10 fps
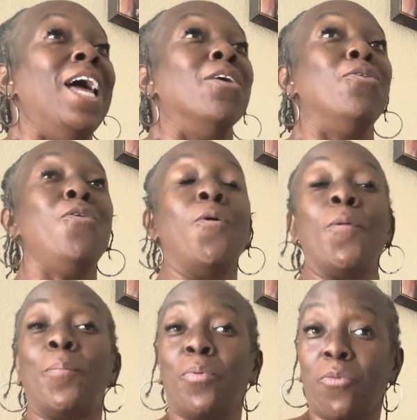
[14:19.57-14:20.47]
Whew,
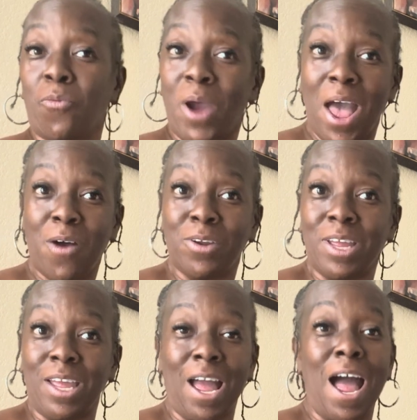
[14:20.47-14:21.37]

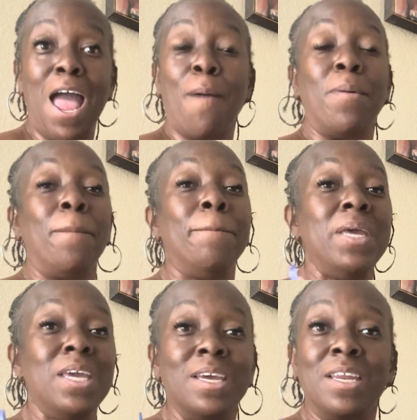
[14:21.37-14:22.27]
proudly. I am a
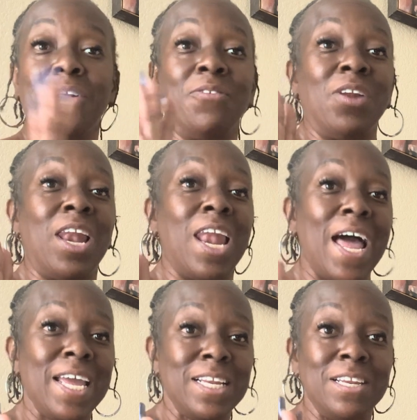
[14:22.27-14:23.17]
beacon of
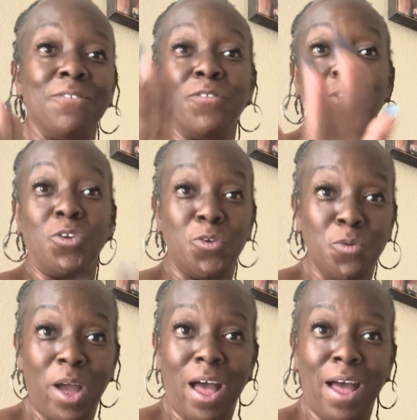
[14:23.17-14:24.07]
light for you
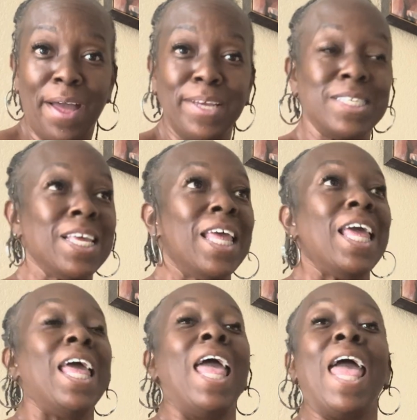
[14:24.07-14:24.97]
guys.
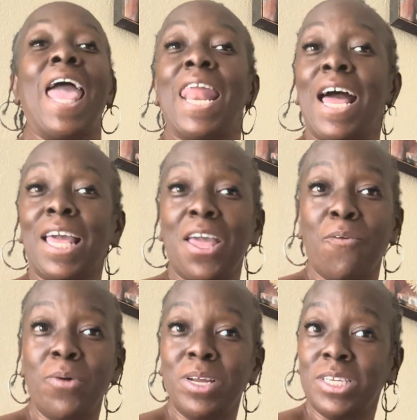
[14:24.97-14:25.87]
And I can't
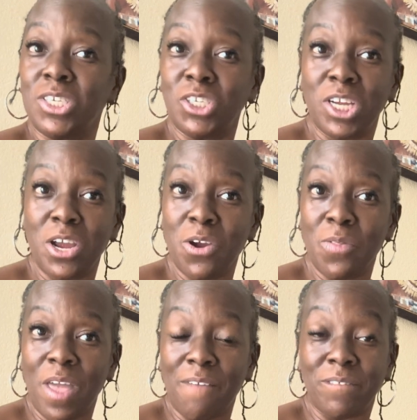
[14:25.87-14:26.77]
wait to share
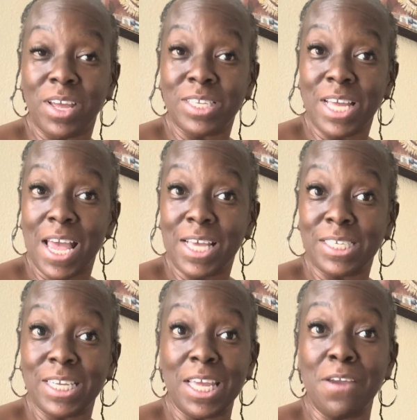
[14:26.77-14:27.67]
that
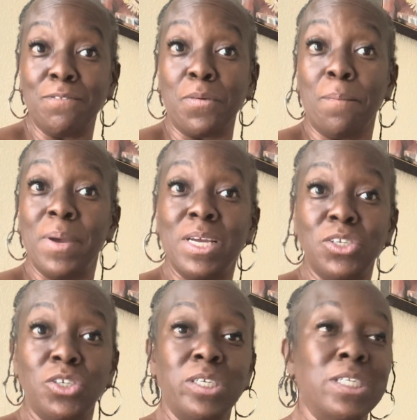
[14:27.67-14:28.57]
fantastic
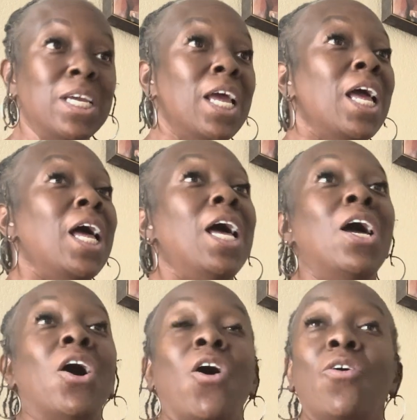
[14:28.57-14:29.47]
information.
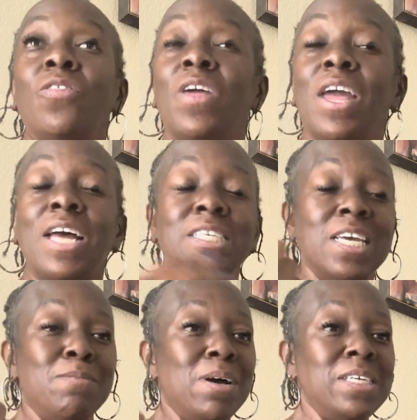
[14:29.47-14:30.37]
Only thing I say
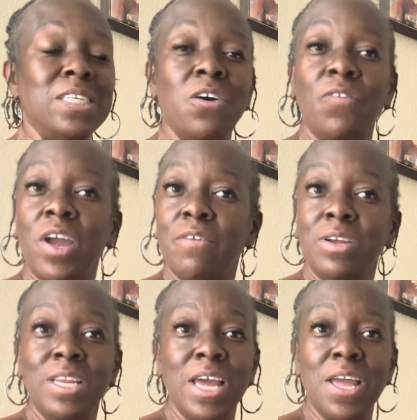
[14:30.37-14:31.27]
to myself every
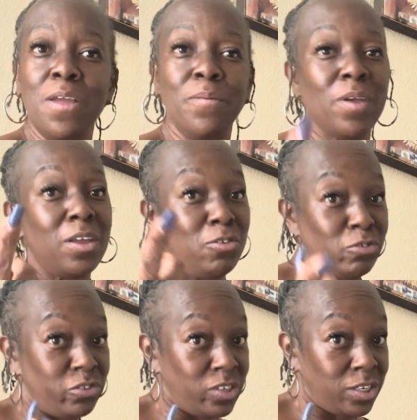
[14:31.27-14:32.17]
day, and you
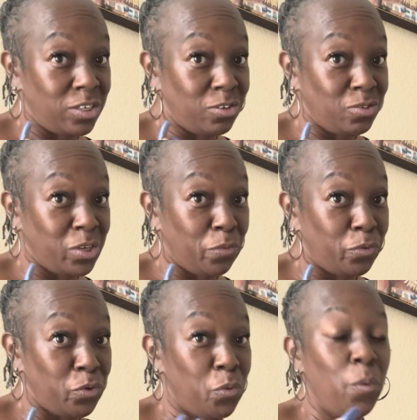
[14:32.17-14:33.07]
should say it to yourself
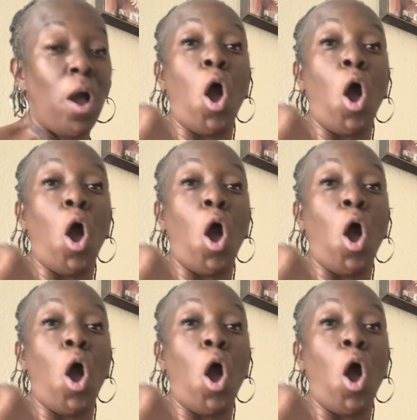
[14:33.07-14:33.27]
too,